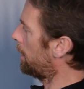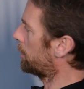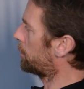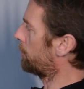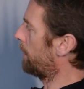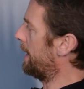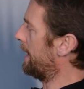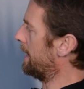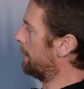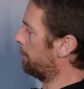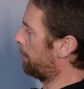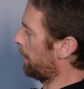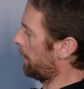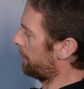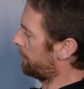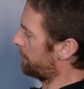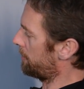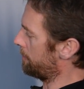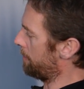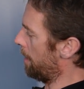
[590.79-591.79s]
draining
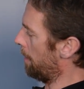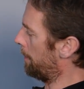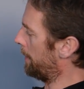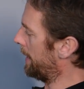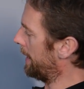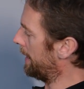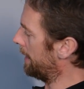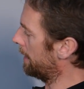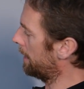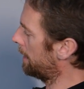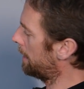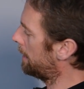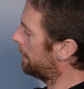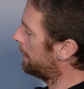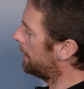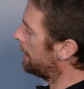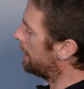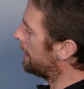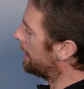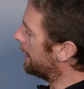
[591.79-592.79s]
blood from up here.
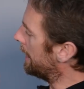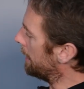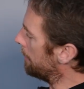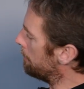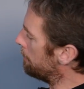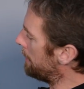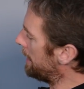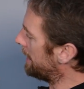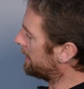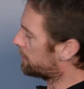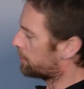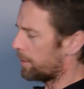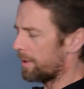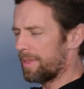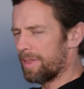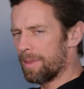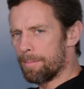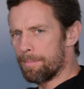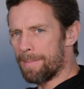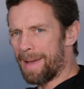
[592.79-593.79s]
It meets
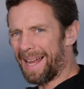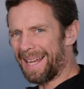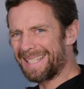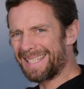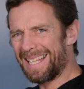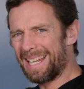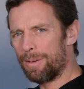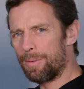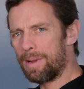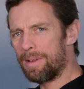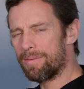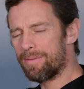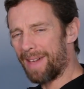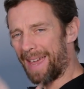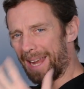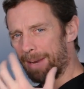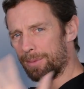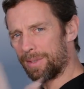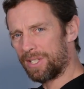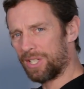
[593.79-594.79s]
with the maxillary
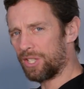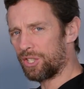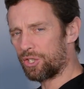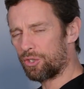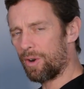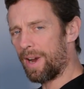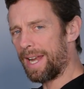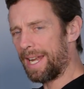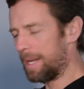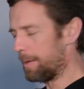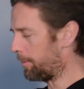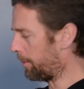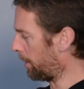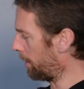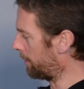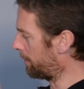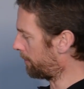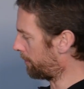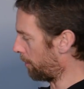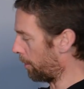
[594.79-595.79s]
vein, which is draining
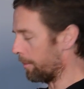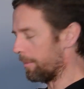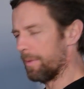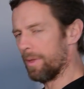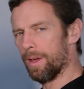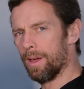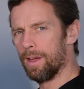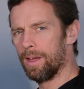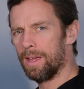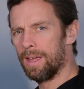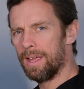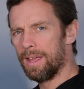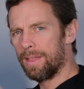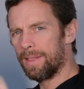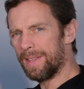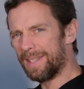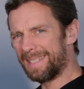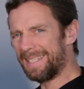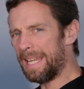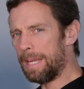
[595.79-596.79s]
blood from the,
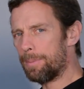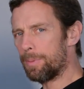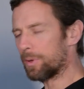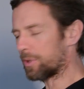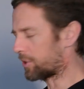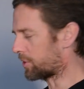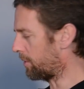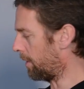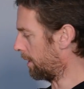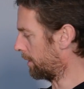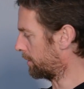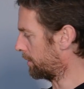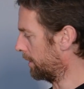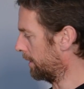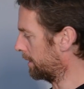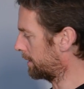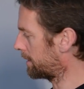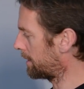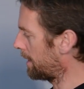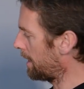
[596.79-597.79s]
the deeper
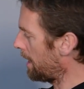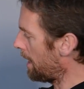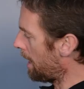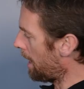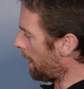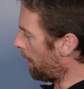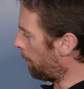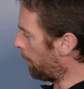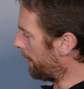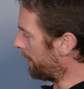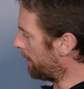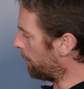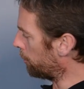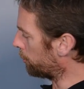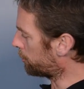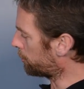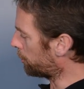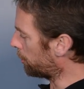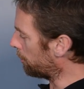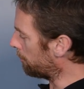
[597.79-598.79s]
structures. And when
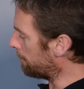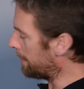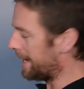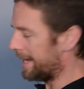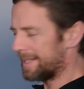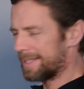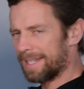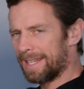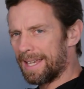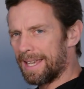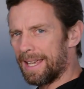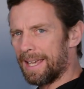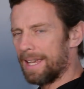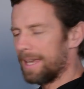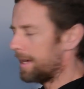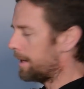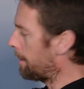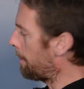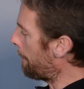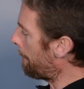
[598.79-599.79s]
those two meet
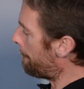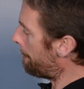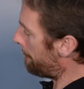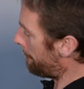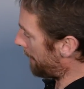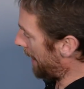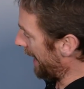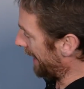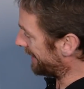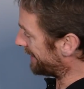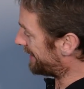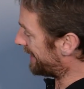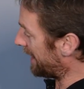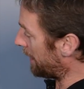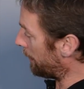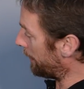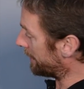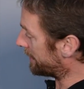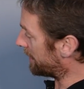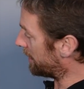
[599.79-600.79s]

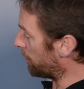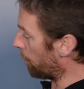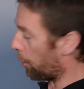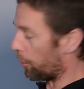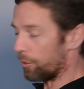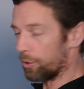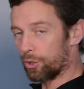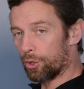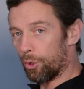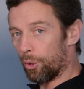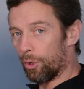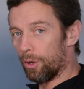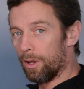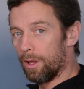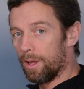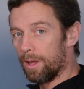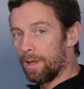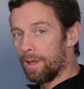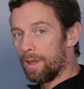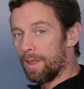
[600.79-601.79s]
anterior to the auricle,
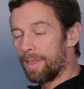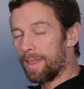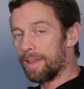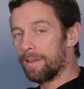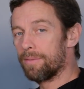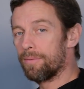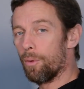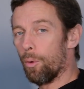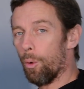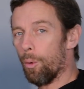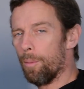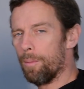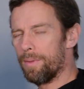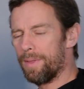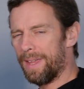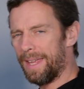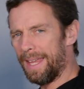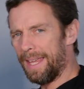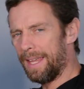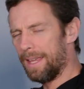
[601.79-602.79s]
they form
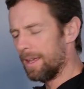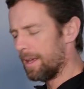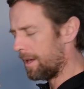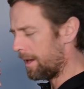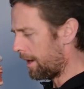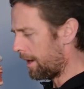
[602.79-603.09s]
the